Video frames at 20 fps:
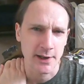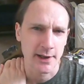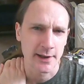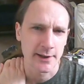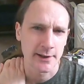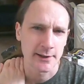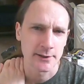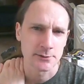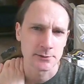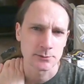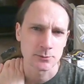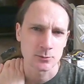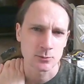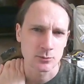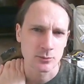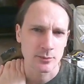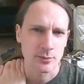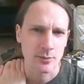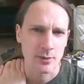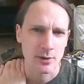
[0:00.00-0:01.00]
yeah,
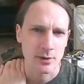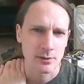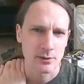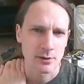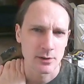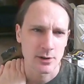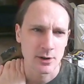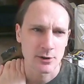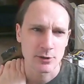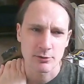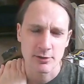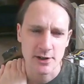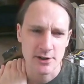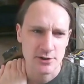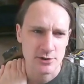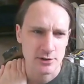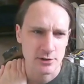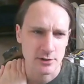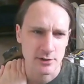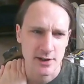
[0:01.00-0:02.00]

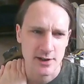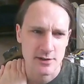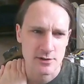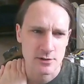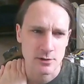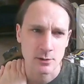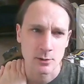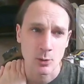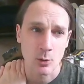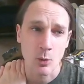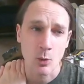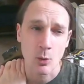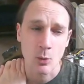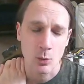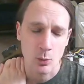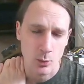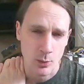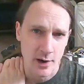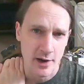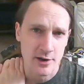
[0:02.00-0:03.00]
aggression is
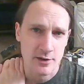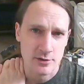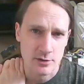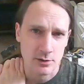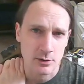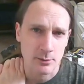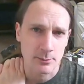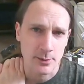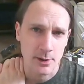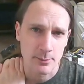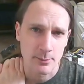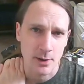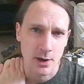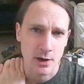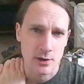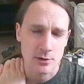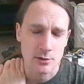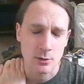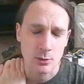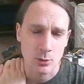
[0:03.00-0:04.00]
always on my
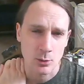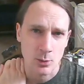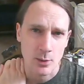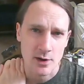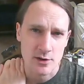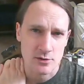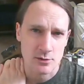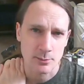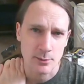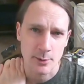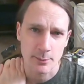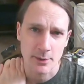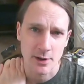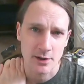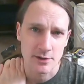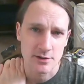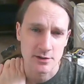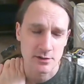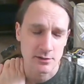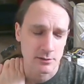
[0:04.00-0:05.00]
mind, always on my
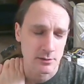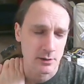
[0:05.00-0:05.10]
mind.